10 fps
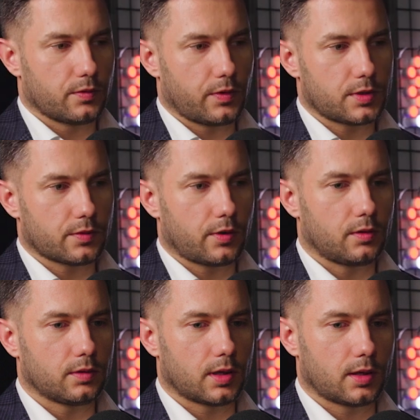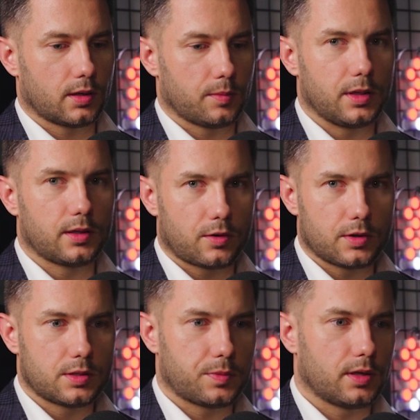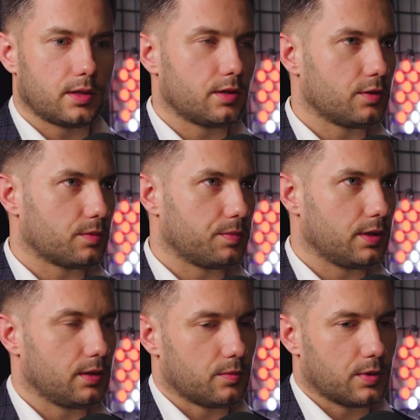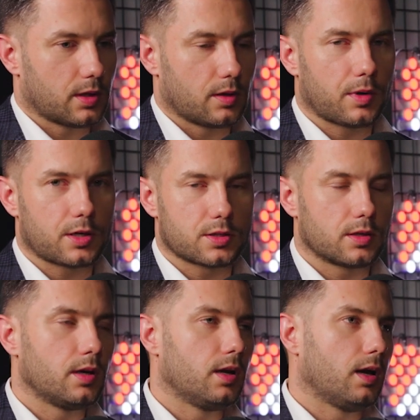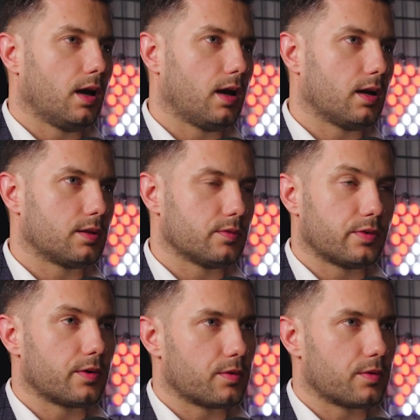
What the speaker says: First of all, the military display, they need to be, we can imagine, very